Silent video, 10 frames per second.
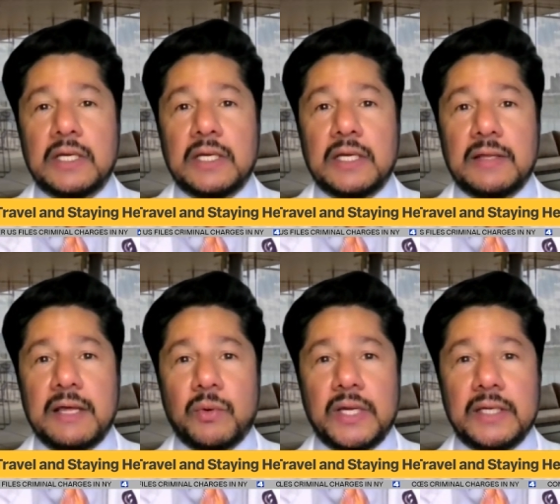And
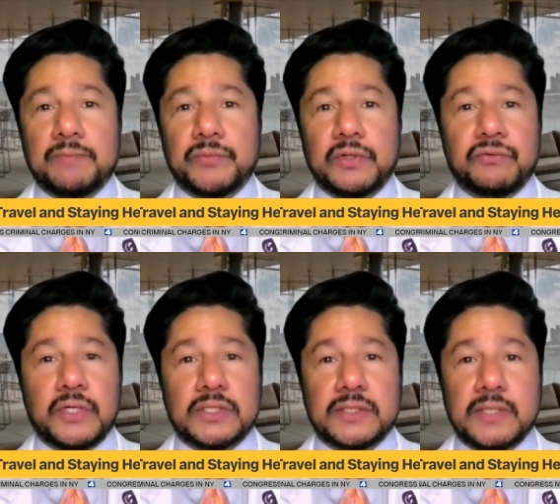that way, if you
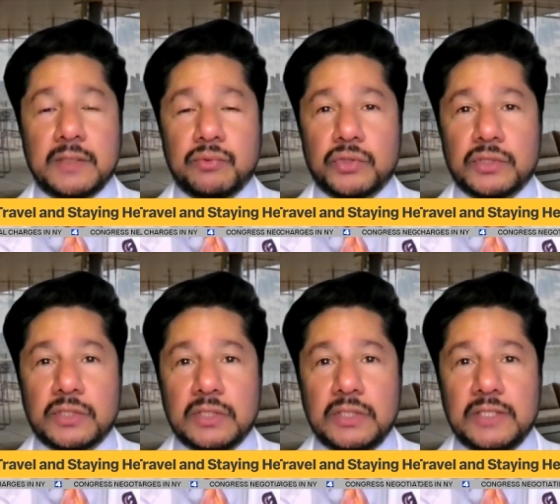get to the airport
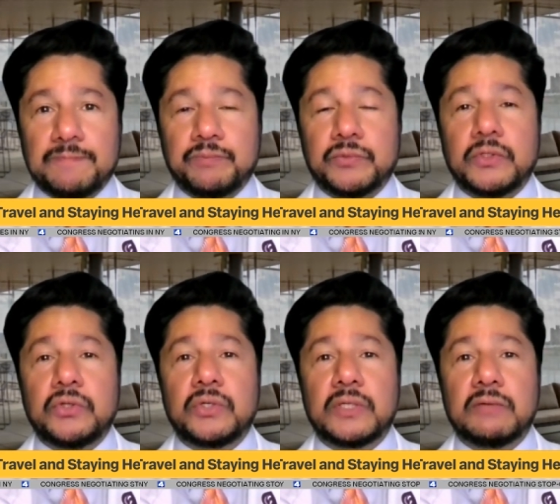early,
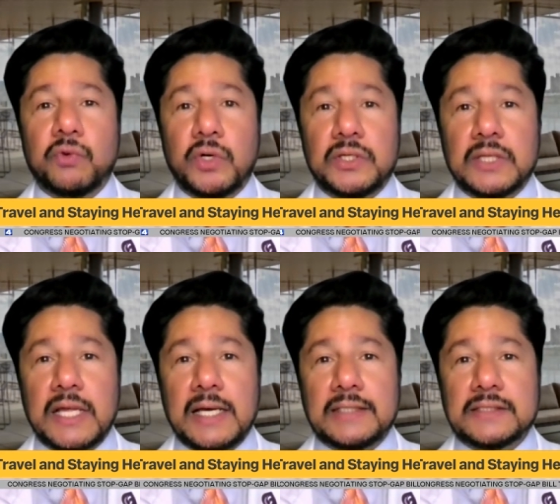you can avoid the
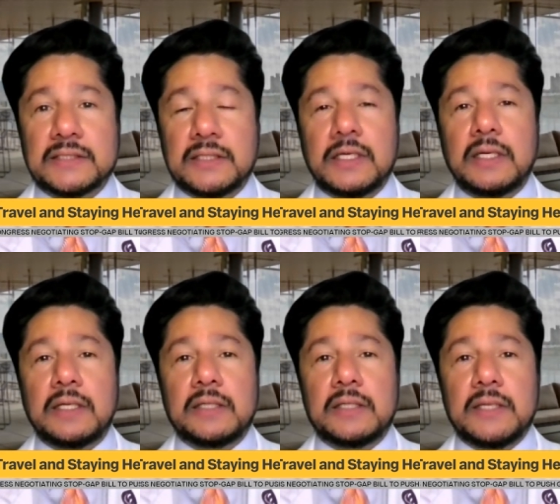lines
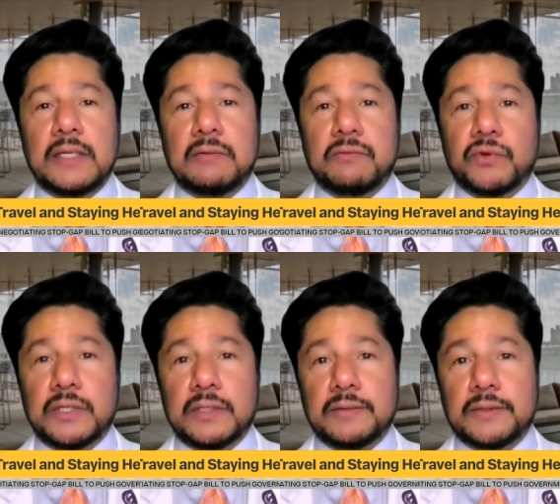and for
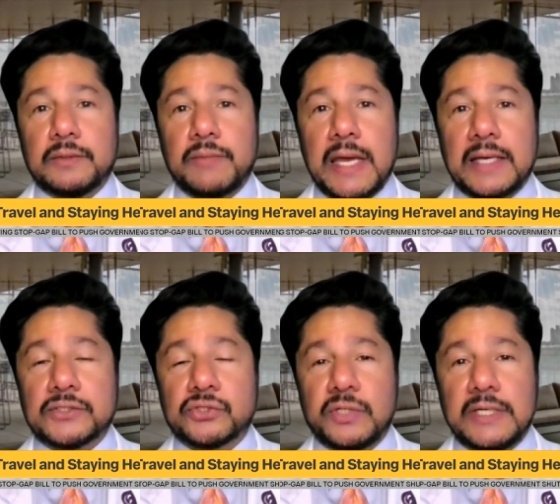the you know, bag
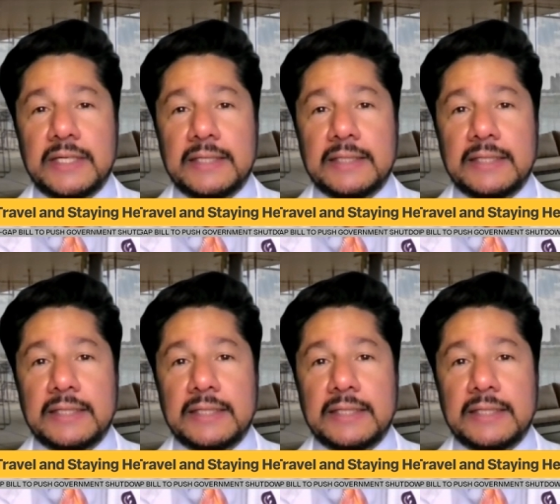screening